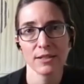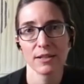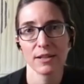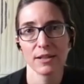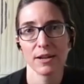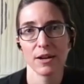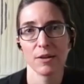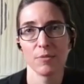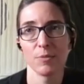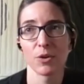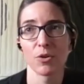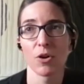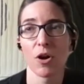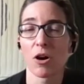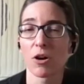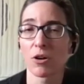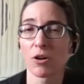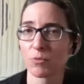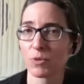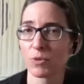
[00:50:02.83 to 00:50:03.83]
Uh, mm-hmm. There
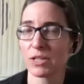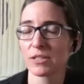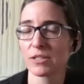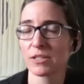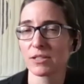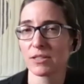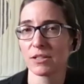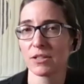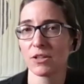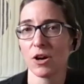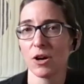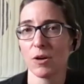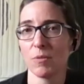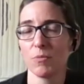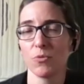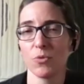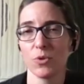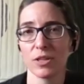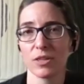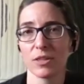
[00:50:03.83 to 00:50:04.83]
are risks that come
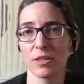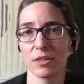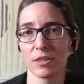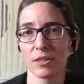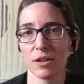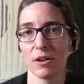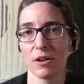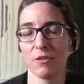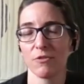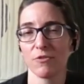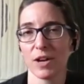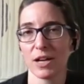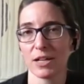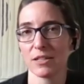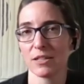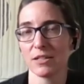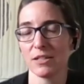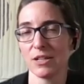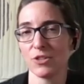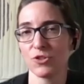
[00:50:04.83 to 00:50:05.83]
with uh,
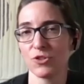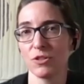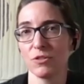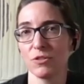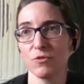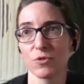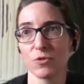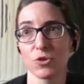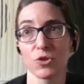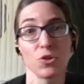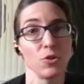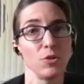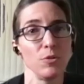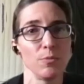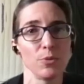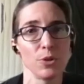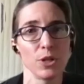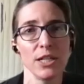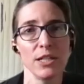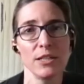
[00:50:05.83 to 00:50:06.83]
vaccination for certain
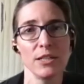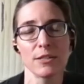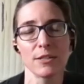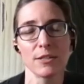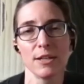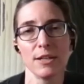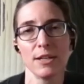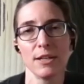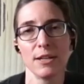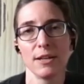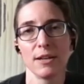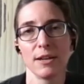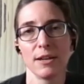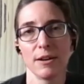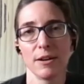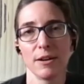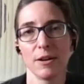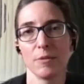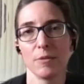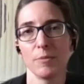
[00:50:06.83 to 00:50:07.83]
breeds,
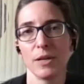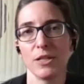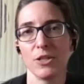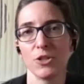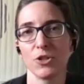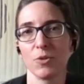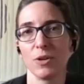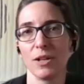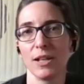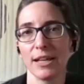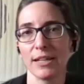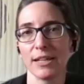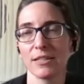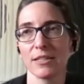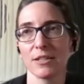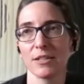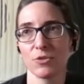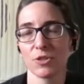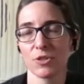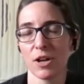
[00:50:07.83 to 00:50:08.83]
um, and so unless
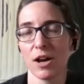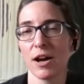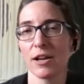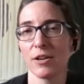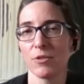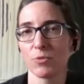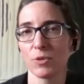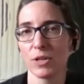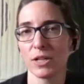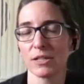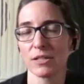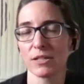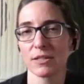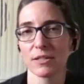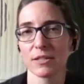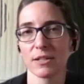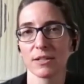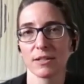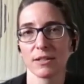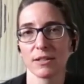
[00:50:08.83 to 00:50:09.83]
there's high
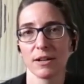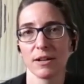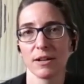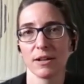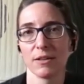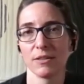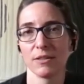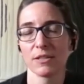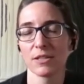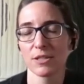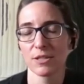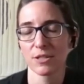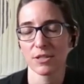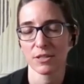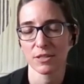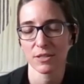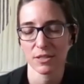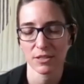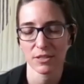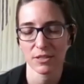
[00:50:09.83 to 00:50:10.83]
risk, uh, this
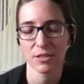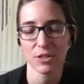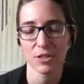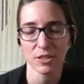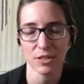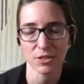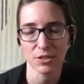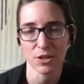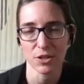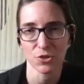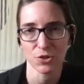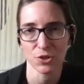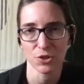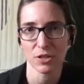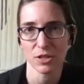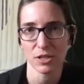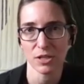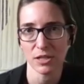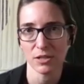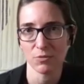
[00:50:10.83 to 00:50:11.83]
is this is a discussion
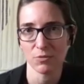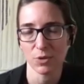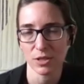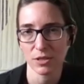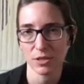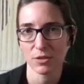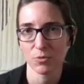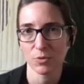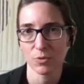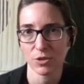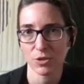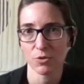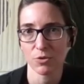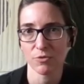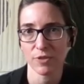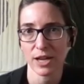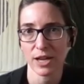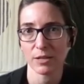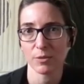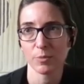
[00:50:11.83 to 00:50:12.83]
you need with with your
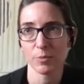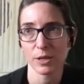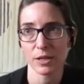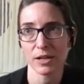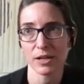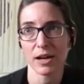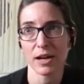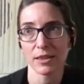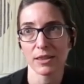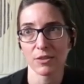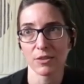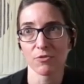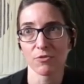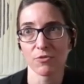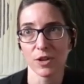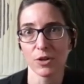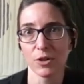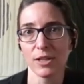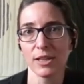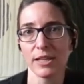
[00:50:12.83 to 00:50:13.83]
vet. But at the
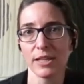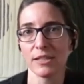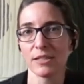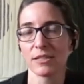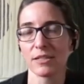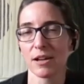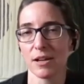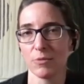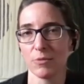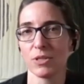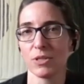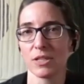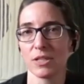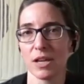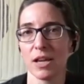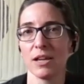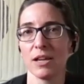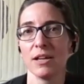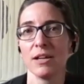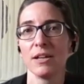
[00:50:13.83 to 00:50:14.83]
very least, I would
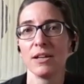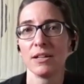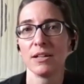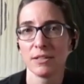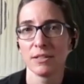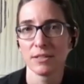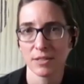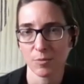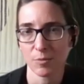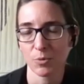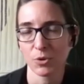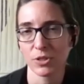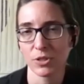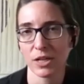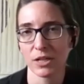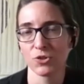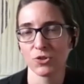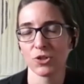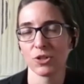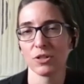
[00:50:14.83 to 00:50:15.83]
say tick
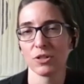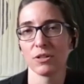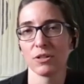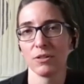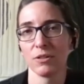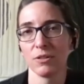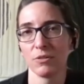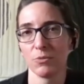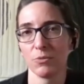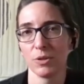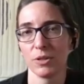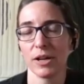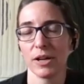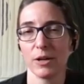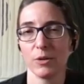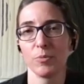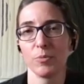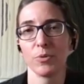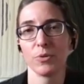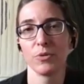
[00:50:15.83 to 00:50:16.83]
protection will
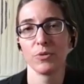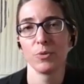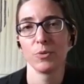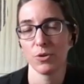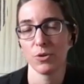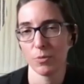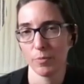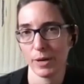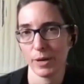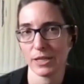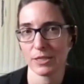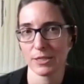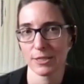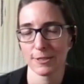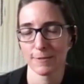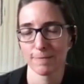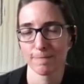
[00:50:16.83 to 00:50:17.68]
help with your pets.